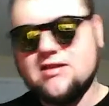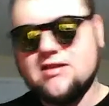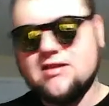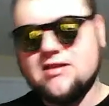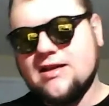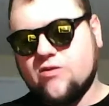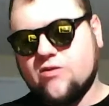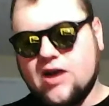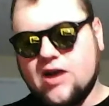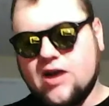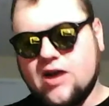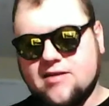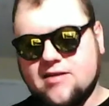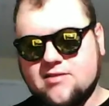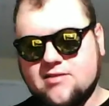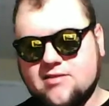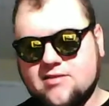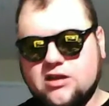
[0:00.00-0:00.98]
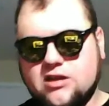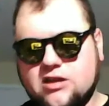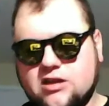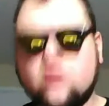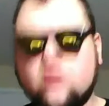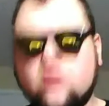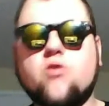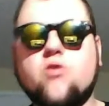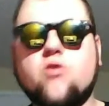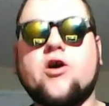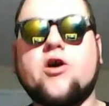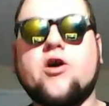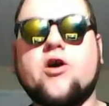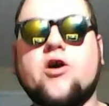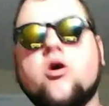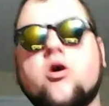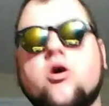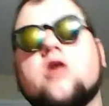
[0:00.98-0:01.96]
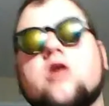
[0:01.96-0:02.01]
Whereas while
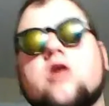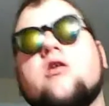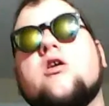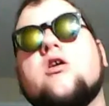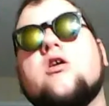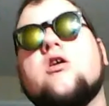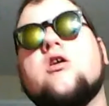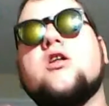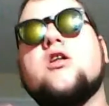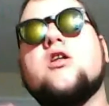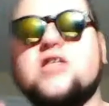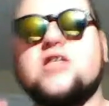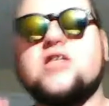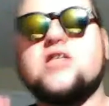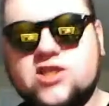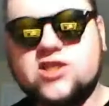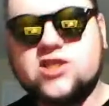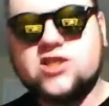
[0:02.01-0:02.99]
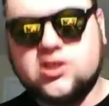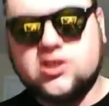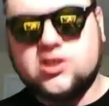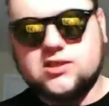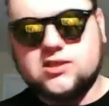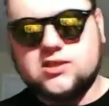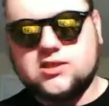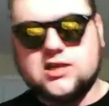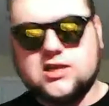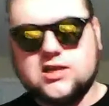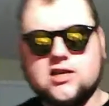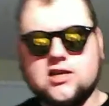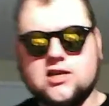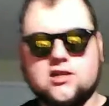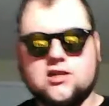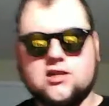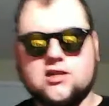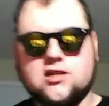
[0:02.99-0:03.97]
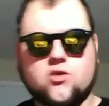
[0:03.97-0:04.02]
your suggestions
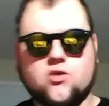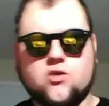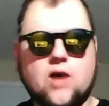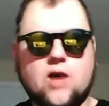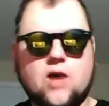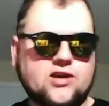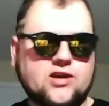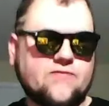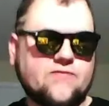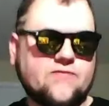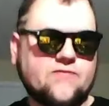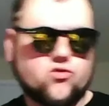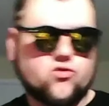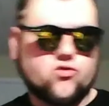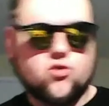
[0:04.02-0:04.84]
in cooperatives